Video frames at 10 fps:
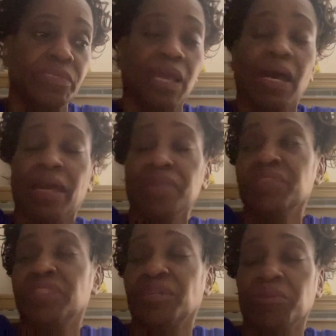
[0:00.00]
I have a
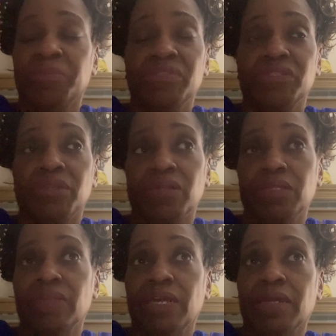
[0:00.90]
therapist and all
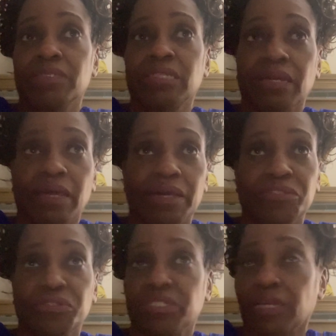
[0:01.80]
of that,
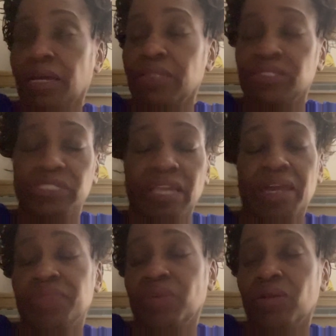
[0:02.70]
psychiatrist, psychologist. I
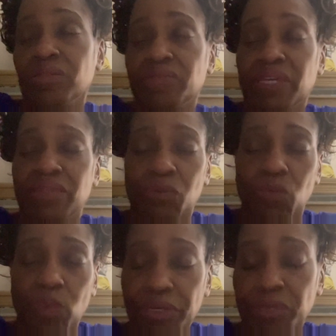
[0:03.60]
have all of that. They're
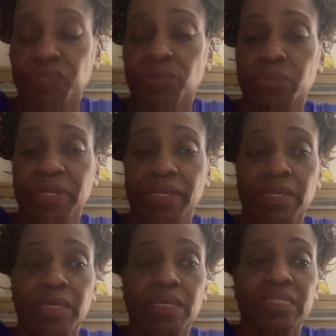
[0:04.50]
wonderful. But
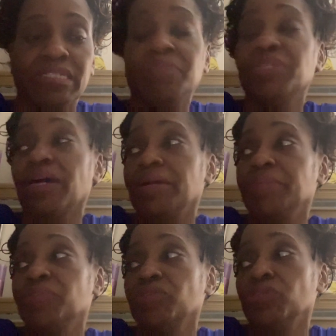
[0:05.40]

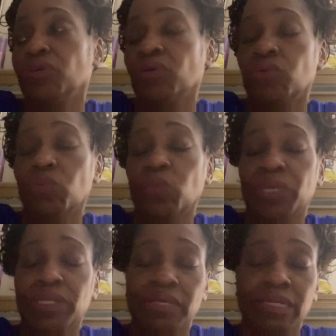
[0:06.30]
sometimes, you know,
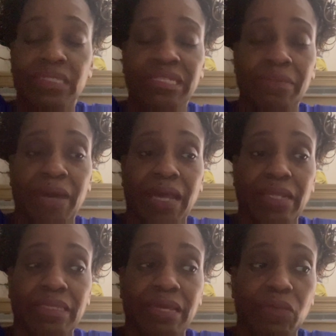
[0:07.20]
we need
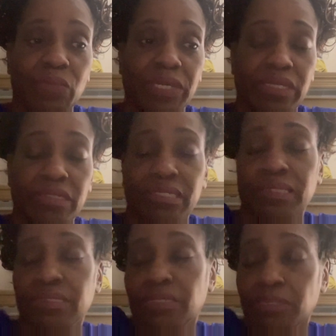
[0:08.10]
somebody that we can
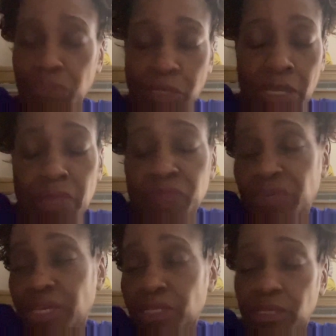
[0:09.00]
just
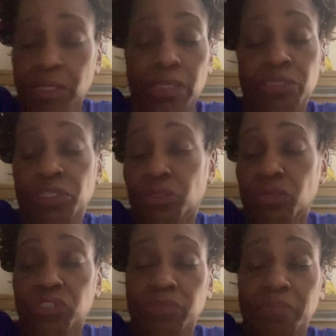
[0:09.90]
vent, you
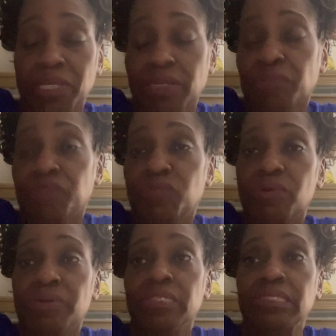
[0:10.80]
know, be there
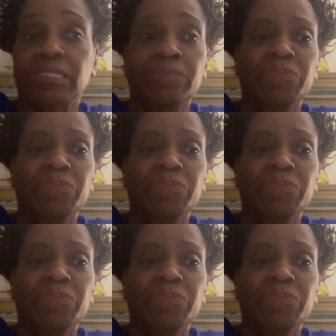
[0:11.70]
for us.